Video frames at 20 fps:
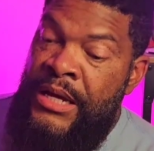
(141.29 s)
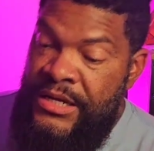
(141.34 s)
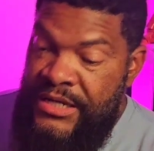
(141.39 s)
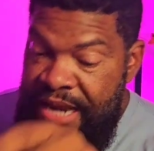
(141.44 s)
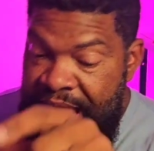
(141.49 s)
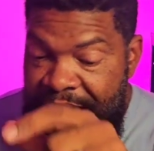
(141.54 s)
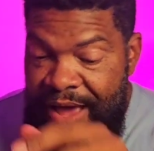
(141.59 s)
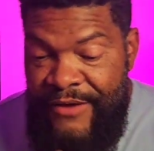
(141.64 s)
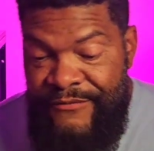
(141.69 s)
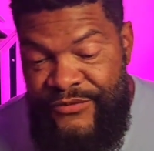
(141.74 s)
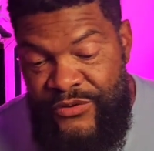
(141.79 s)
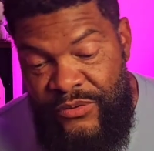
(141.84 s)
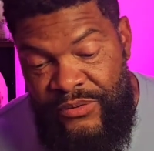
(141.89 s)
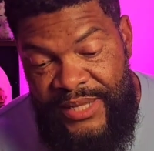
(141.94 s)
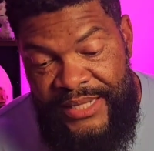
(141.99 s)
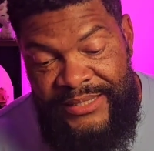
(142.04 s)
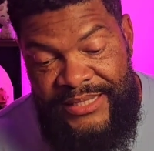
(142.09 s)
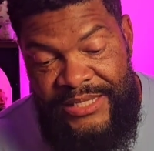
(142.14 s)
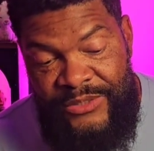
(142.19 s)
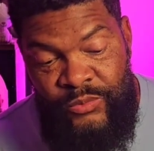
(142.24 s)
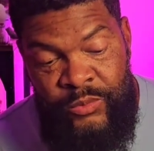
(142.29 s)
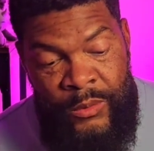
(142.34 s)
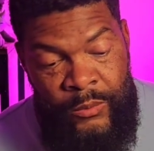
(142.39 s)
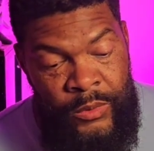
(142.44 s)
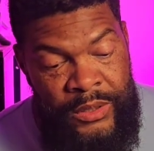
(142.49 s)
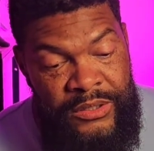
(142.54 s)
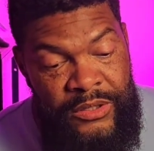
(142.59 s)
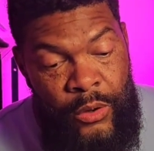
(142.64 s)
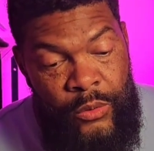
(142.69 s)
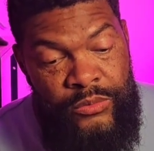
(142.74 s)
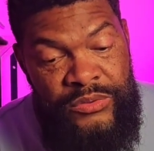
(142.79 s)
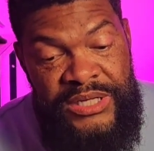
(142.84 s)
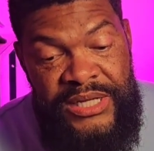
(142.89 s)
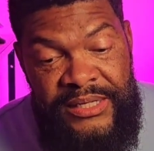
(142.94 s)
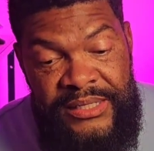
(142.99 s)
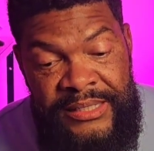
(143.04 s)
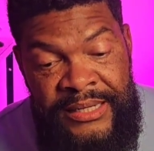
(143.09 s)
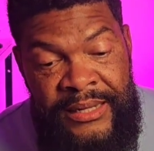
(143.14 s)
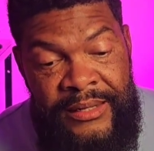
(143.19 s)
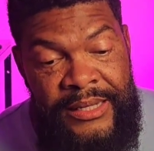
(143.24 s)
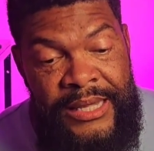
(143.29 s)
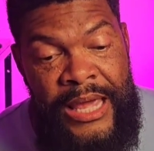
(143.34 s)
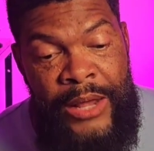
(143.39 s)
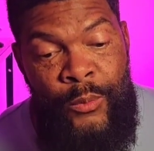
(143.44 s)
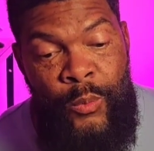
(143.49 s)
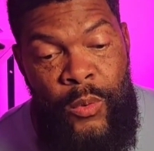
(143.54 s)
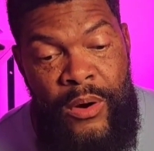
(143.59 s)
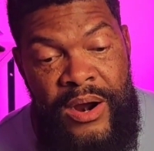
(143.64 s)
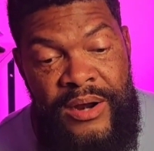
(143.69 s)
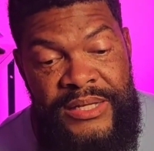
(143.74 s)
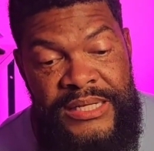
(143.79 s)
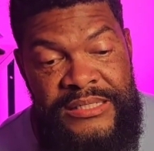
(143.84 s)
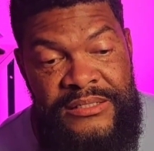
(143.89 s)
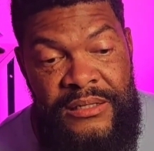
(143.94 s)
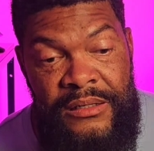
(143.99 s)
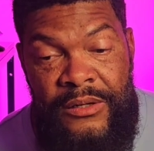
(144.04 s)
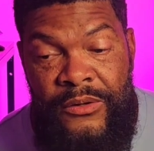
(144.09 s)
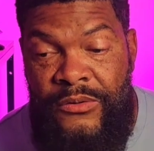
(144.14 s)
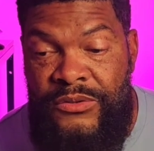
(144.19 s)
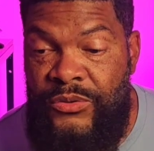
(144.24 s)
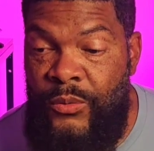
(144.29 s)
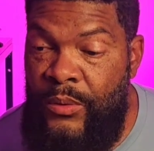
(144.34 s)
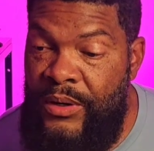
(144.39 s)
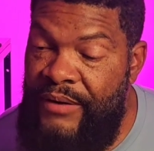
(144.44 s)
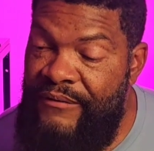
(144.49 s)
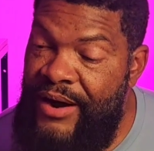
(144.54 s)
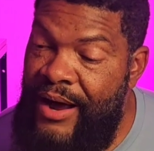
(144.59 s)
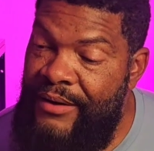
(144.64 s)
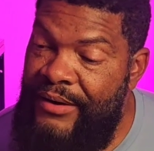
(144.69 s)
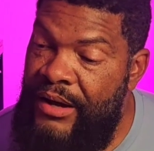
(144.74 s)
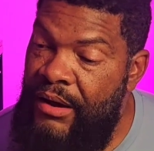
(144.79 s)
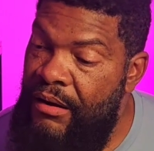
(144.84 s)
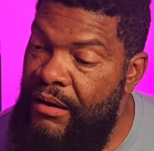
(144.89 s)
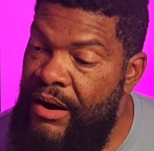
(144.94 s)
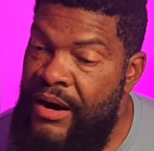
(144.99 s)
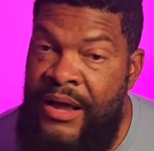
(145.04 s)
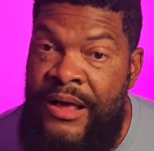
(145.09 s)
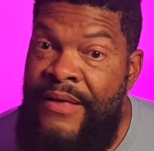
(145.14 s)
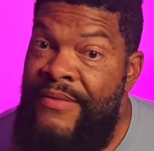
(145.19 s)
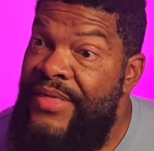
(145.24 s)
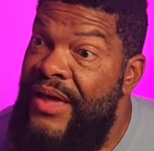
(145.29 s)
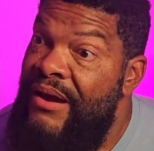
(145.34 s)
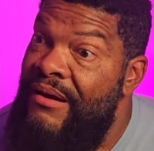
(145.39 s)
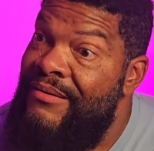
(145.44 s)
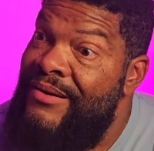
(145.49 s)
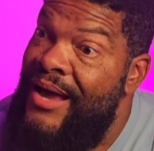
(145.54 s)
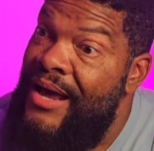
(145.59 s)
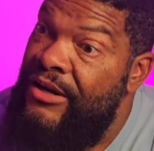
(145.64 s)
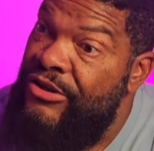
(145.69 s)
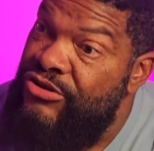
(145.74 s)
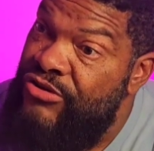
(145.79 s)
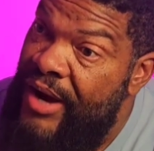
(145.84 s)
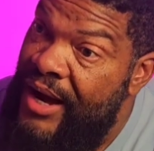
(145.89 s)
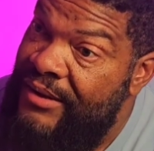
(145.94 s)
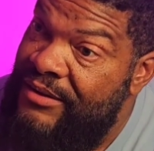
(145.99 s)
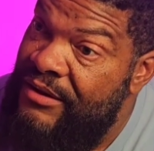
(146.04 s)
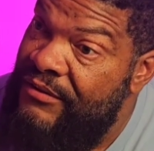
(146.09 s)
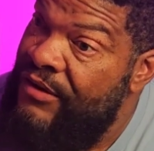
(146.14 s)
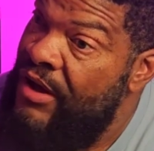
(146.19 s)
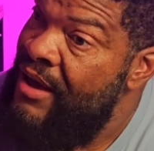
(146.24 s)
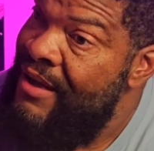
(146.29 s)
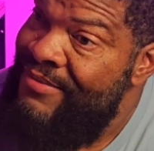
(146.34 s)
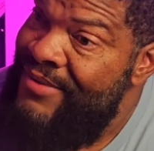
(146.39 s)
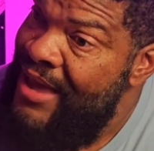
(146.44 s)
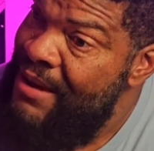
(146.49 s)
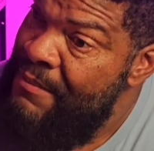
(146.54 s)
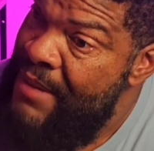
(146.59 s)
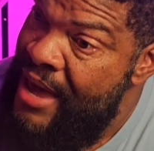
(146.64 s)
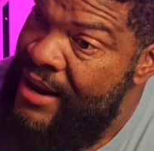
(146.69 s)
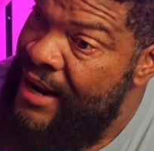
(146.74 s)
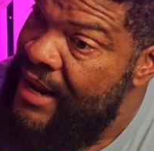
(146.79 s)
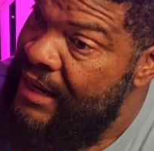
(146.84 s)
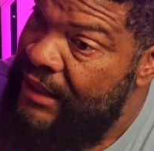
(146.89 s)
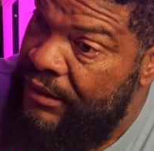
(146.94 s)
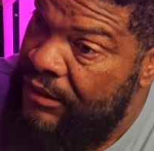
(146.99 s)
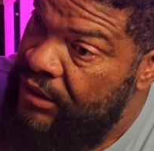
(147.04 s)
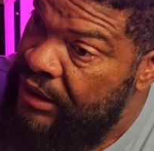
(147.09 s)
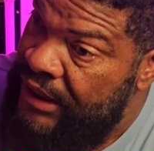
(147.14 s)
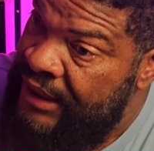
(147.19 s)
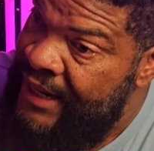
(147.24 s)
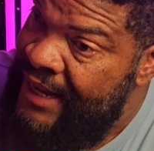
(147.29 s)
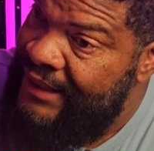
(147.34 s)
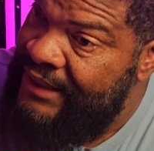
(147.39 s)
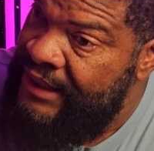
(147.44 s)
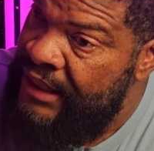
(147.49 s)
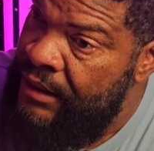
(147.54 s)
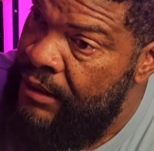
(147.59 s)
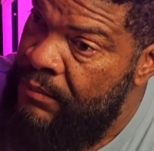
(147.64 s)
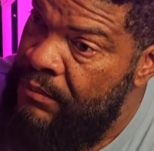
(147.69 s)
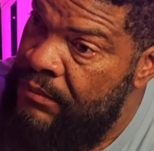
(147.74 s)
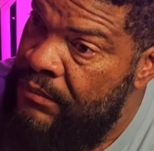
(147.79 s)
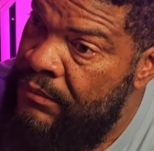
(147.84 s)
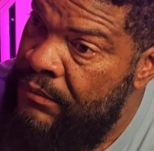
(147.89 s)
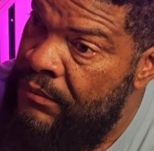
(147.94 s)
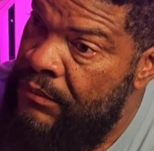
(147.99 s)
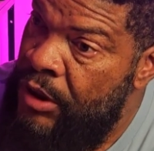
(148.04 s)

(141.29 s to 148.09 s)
Now, if you let these women go nilly nilly and wear these clothes or whatever how they are, they are not attractive. They man ain't looking at them.